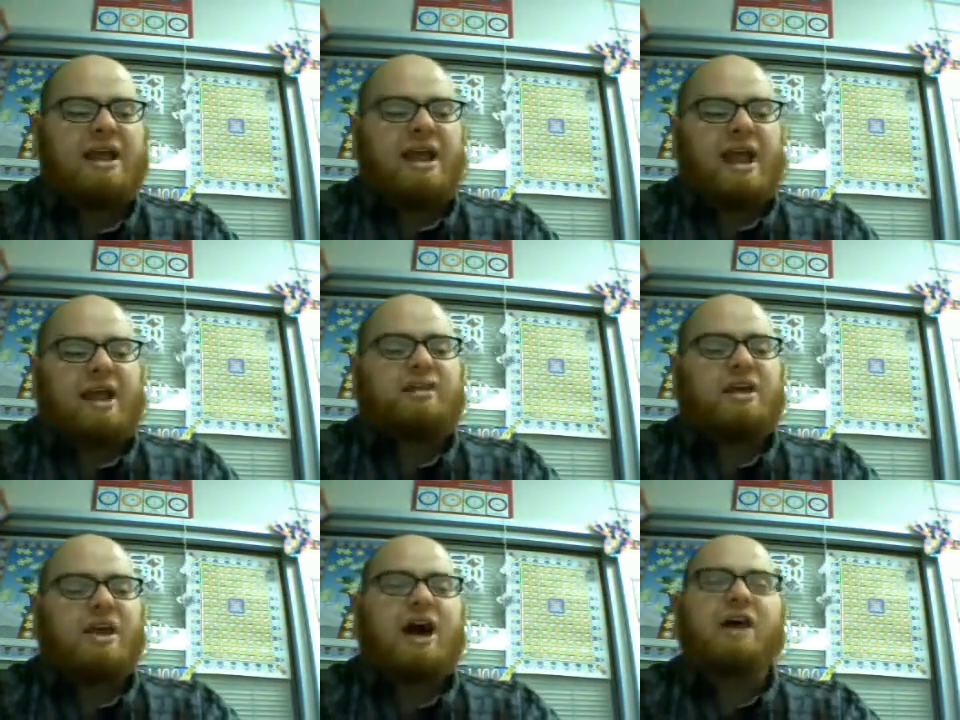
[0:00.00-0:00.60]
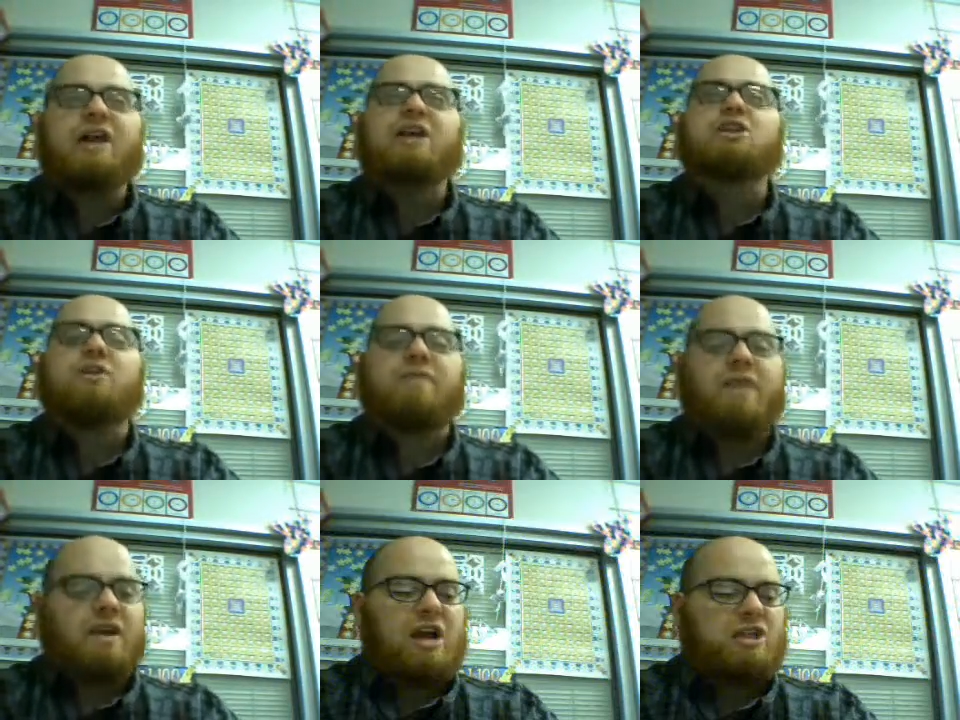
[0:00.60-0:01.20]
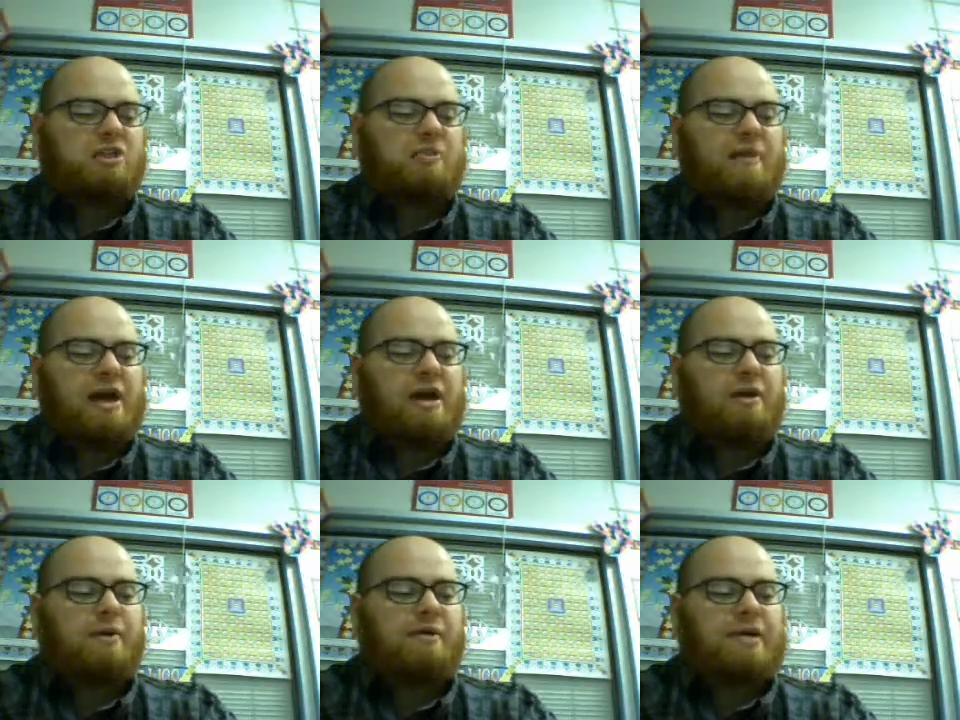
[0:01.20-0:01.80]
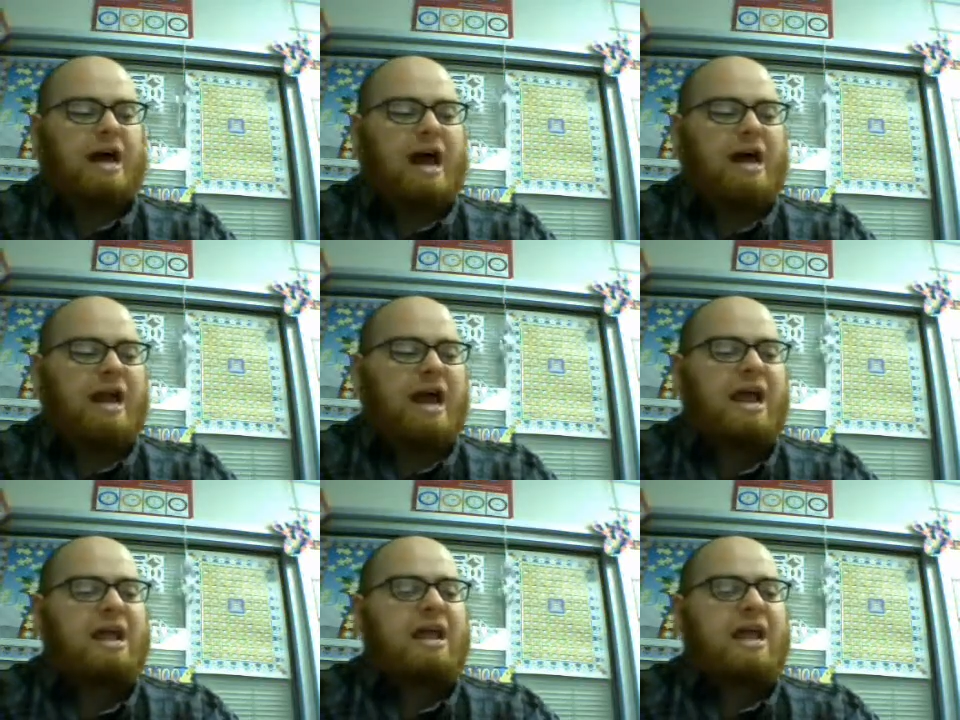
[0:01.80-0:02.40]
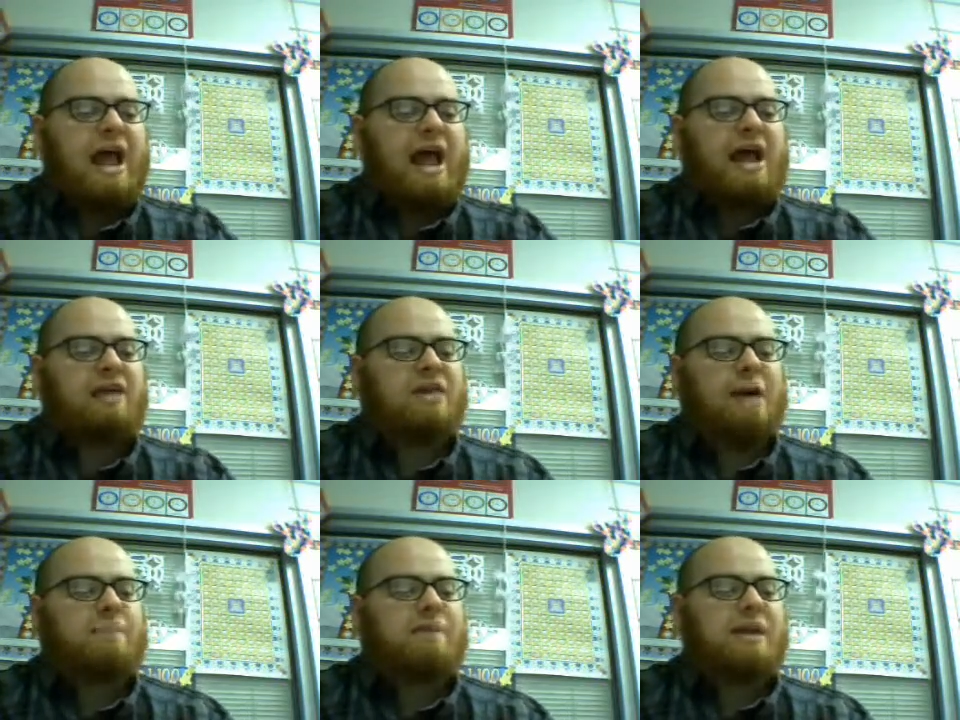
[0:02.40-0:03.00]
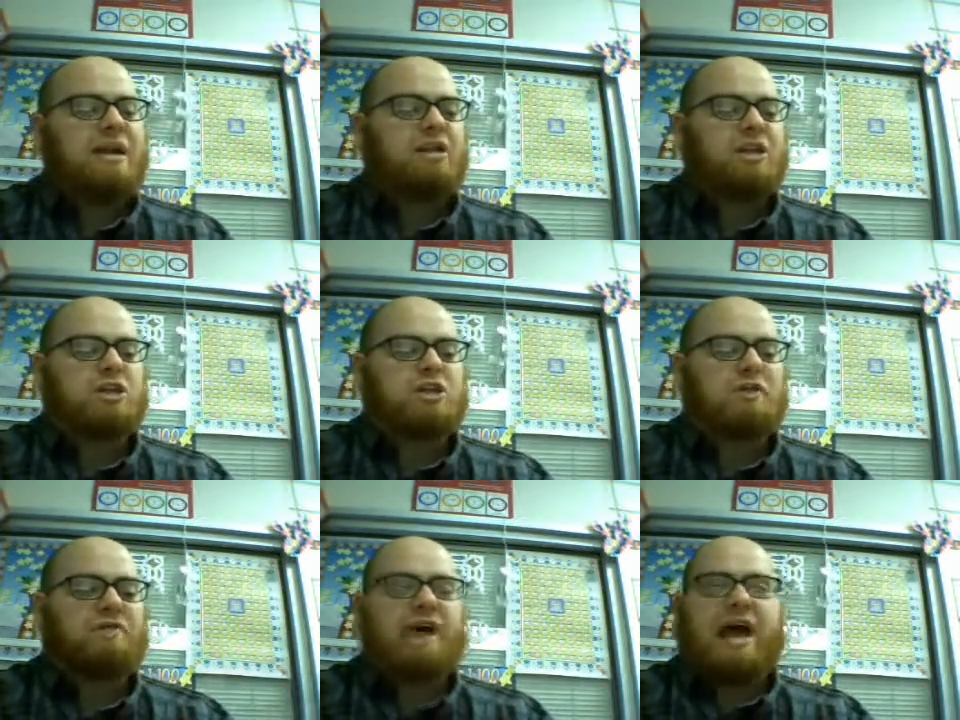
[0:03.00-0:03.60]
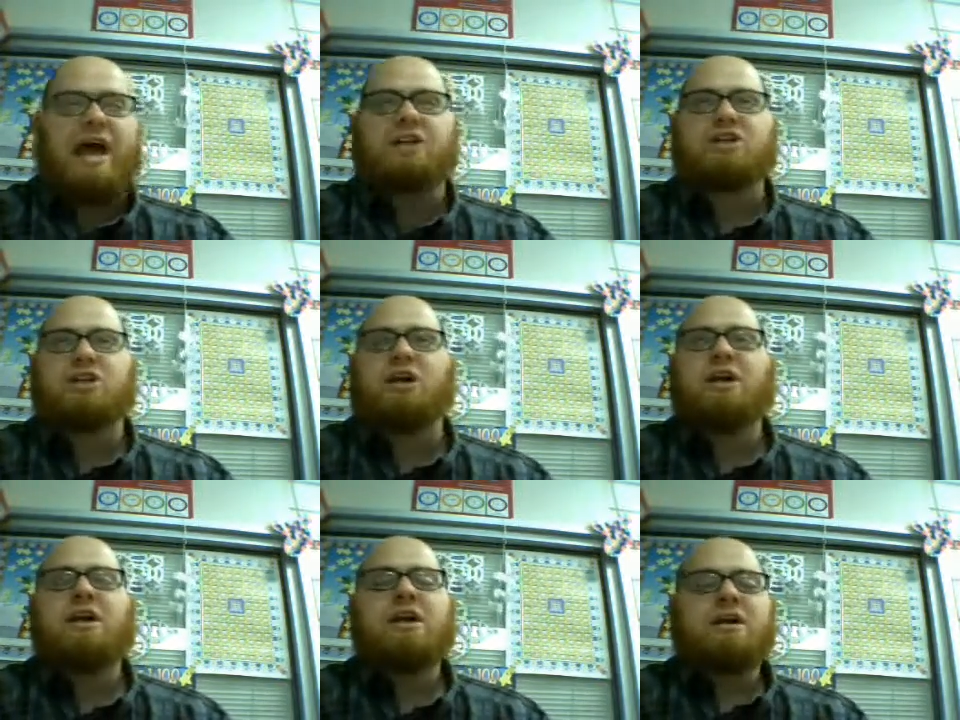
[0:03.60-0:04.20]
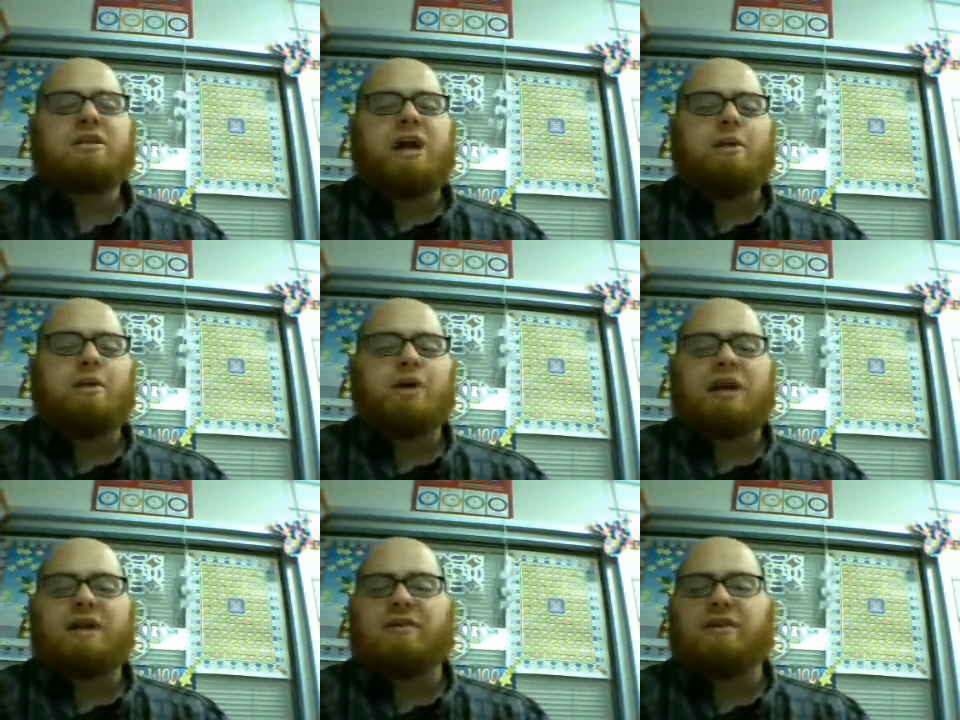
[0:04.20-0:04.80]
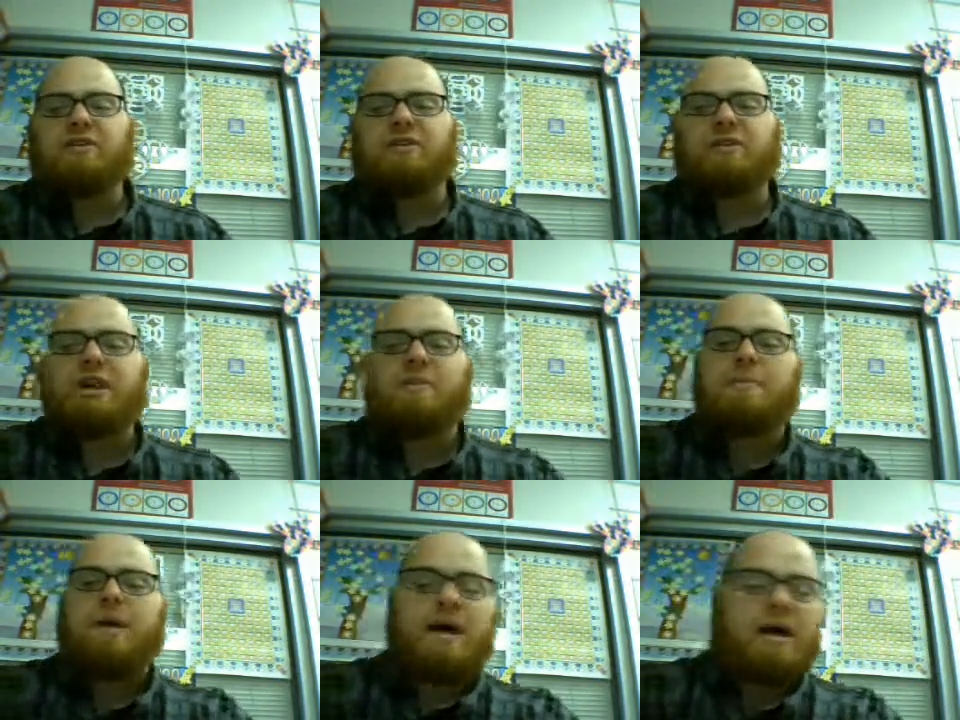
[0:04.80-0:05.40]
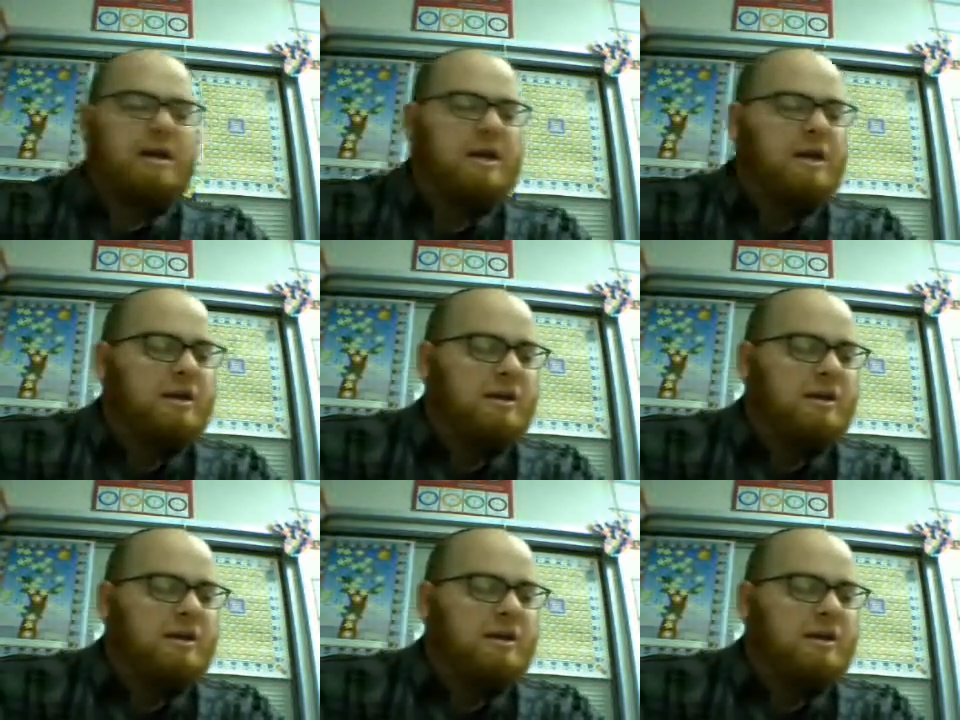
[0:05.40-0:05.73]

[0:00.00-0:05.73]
and the knowledge of Allah subhanahu wa ta'ala and the abilities of the angel that were given to them by